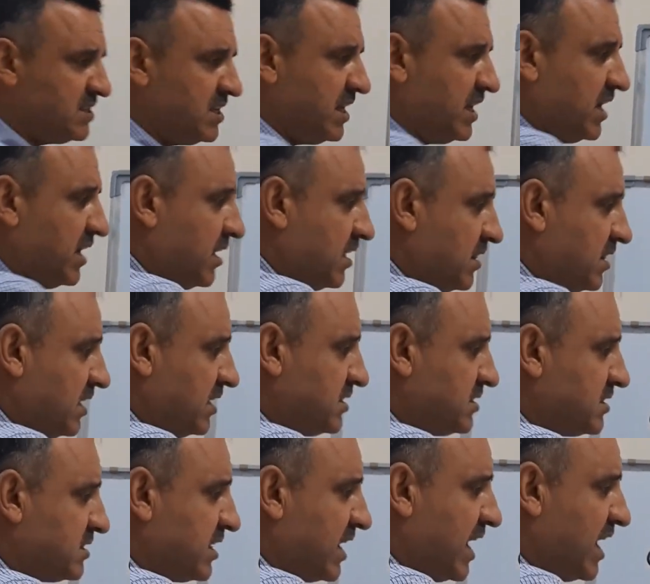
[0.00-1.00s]
here,
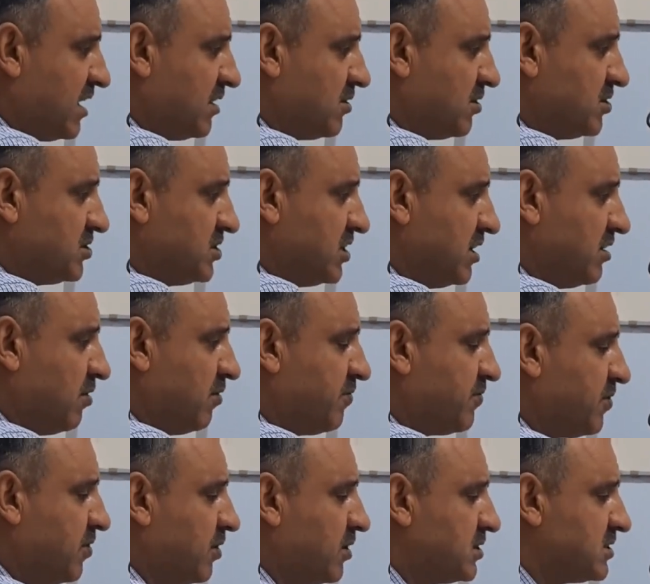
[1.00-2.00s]
this hydrogen, of
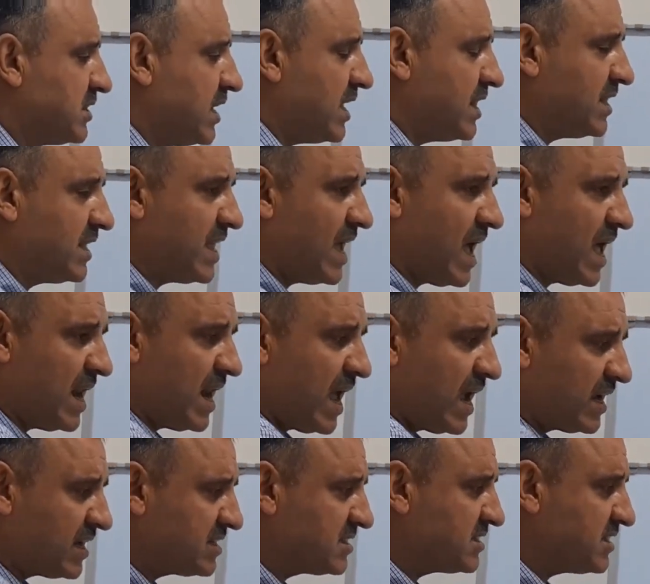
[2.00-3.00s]
course, it can
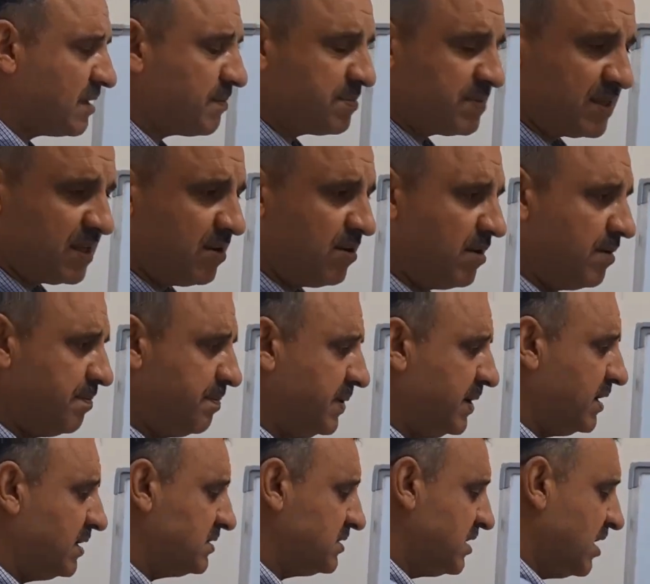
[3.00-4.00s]
accept the lone
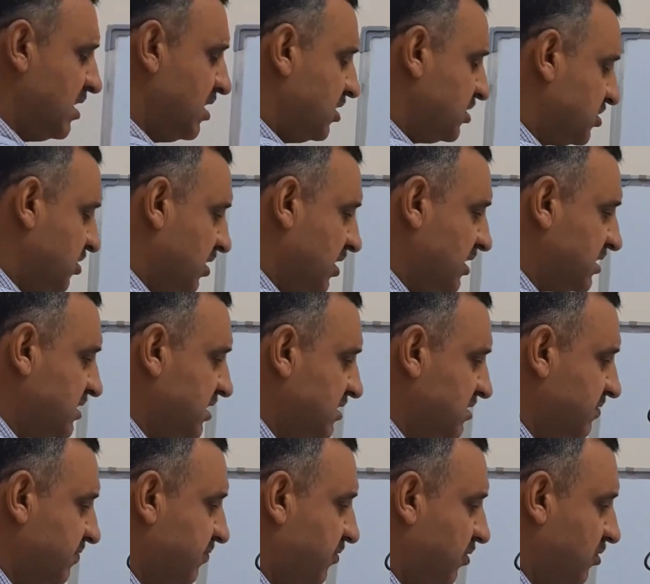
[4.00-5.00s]
pairs. So this
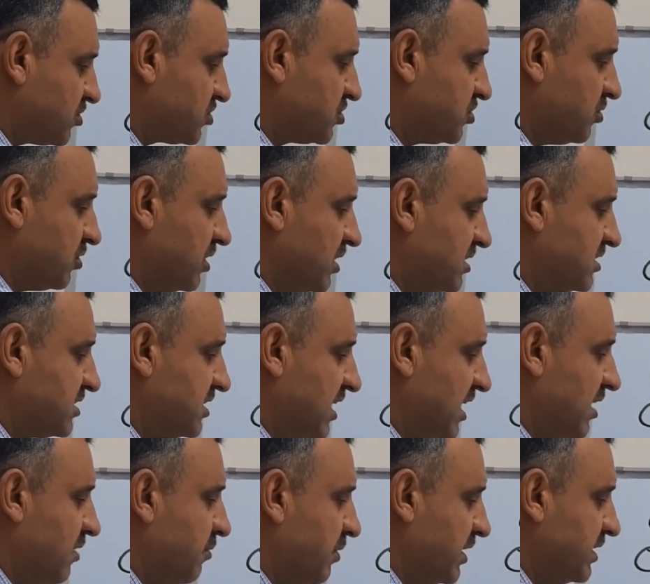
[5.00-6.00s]
is for sure, it's the
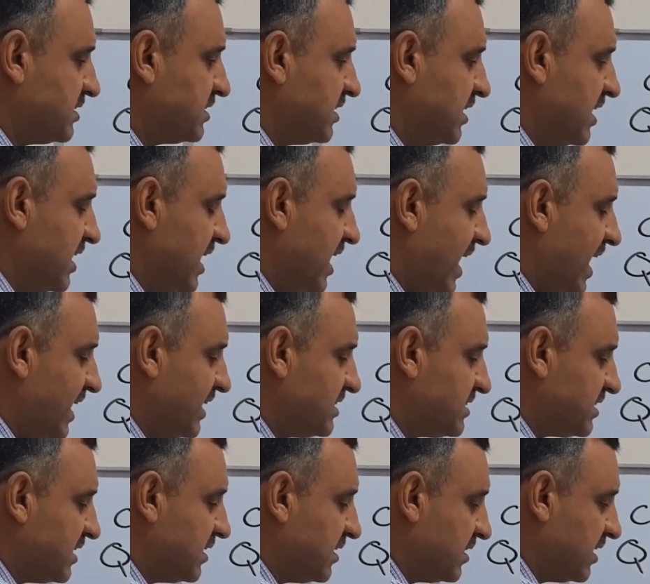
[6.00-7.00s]
Lewis
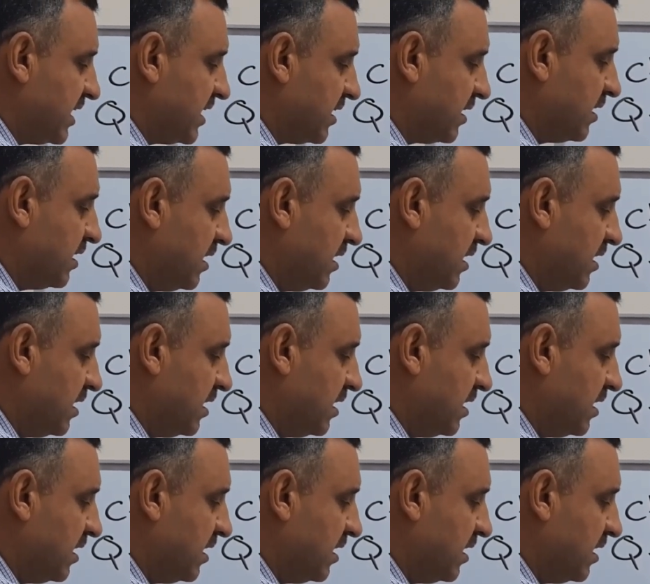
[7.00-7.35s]
acid then.